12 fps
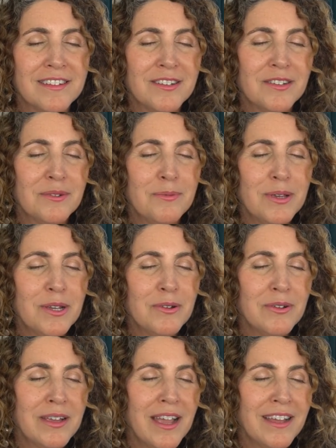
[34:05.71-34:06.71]
to be
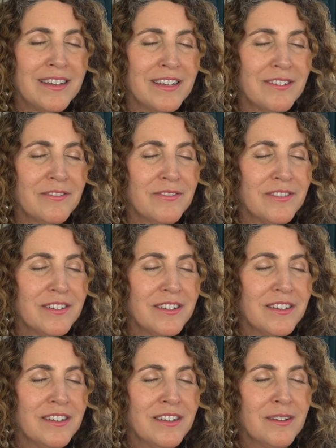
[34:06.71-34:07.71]
creative.
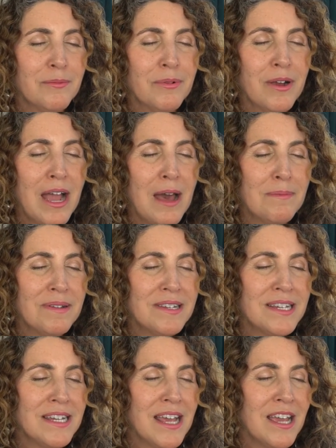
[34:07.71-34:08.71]
Perhaps
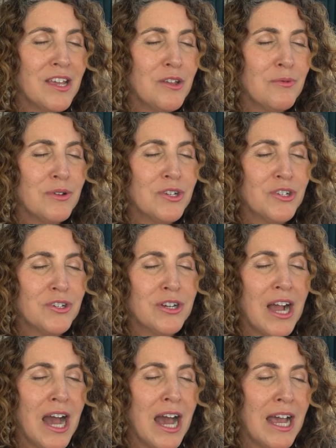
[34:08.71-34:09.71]
today you wish your
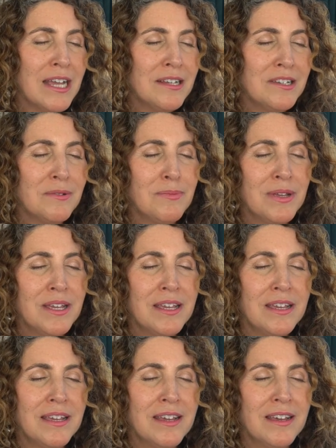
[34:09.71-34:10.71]
guide to
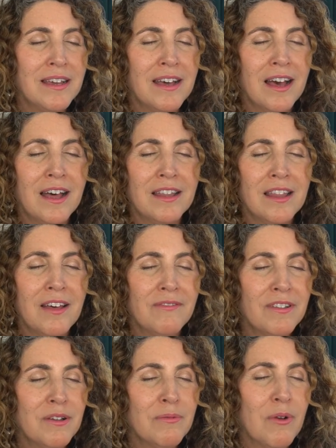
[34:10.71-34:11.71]
be a
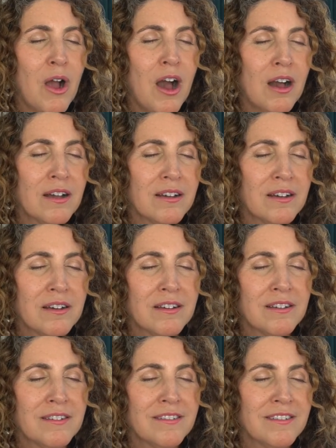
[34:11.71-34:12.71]
lovely rock
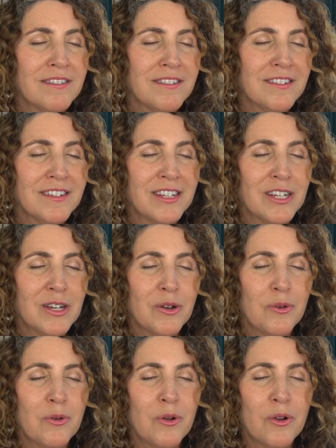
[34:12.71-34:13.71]

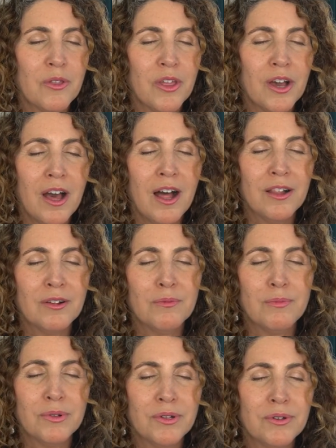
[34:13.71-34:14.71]
or the color
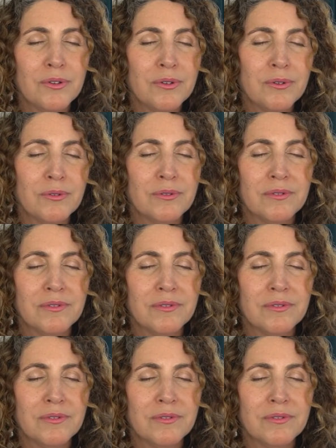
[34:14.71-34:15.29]
blue.